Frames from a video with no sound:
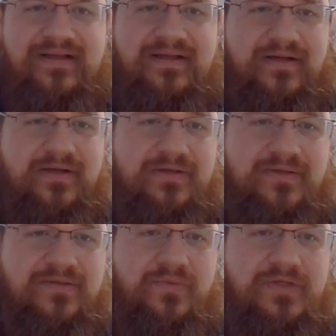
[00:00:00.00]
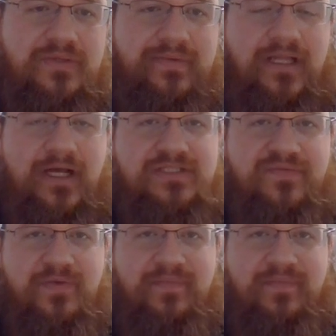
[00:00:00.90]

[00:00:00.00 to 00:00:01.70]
Oh, we, we lost a few